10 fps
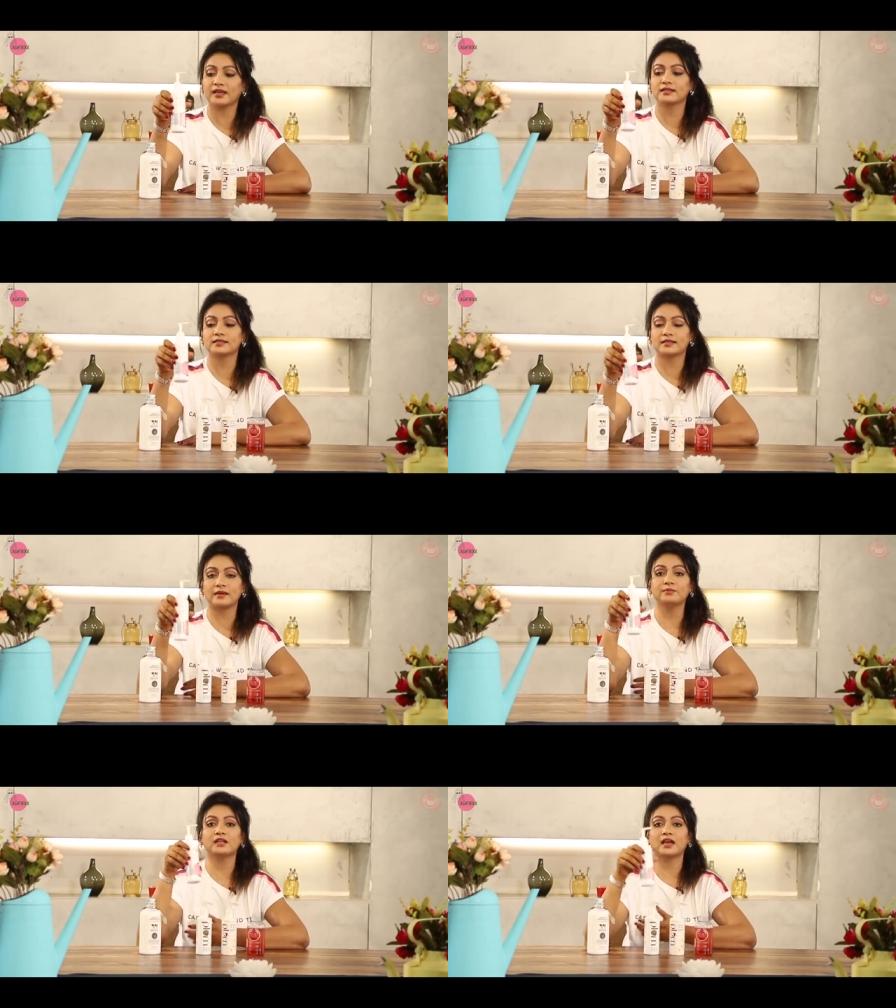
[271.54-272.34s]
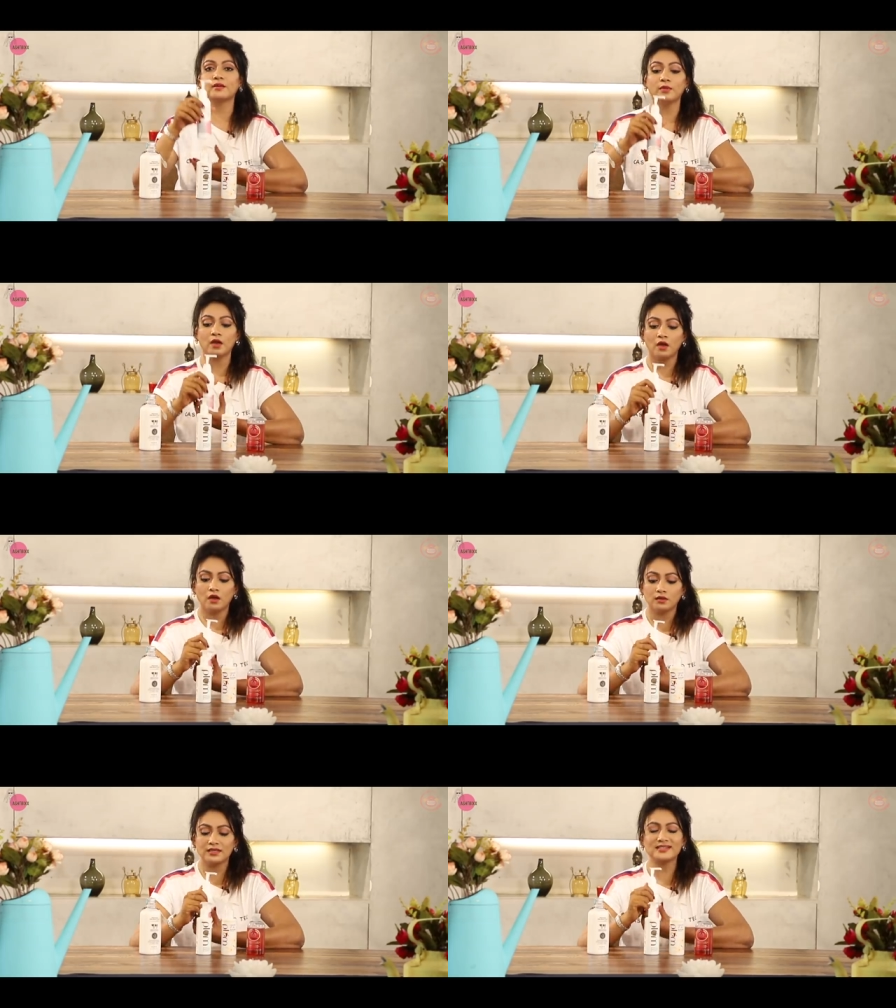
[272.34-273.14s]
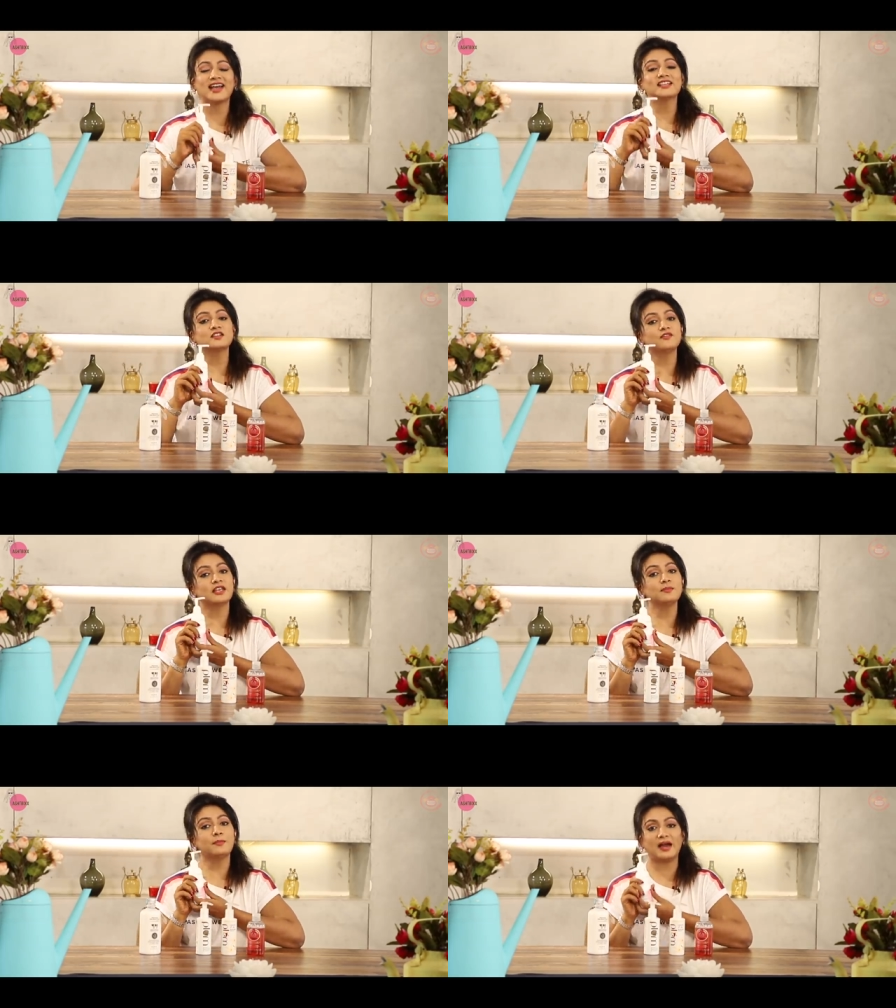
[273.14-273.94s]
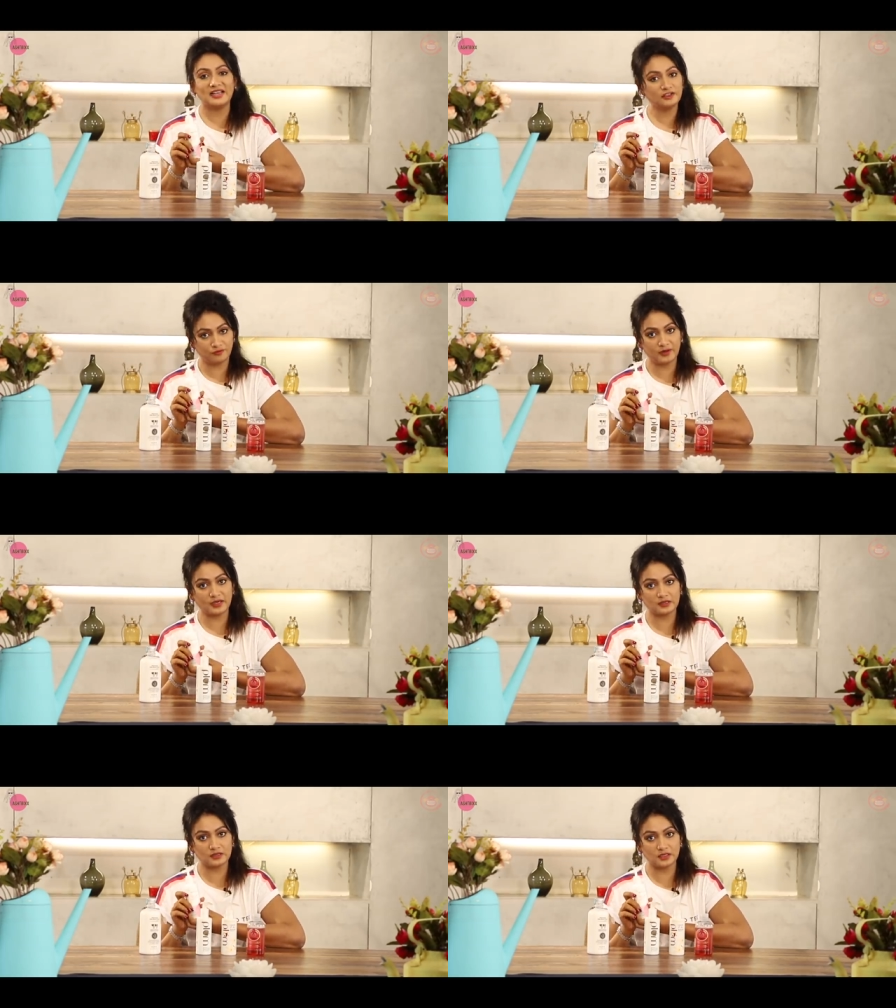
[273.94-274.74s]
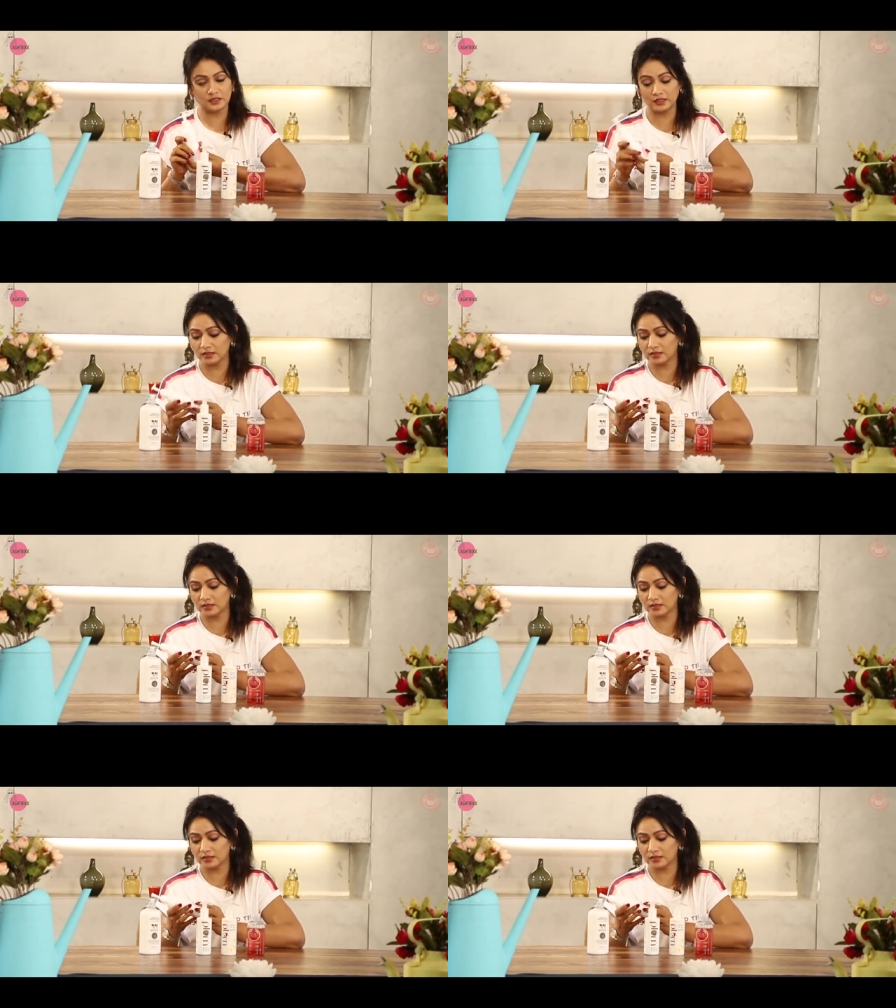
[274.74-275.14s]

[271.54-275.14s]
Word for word: and at the same time this has a very mild fragrance andi.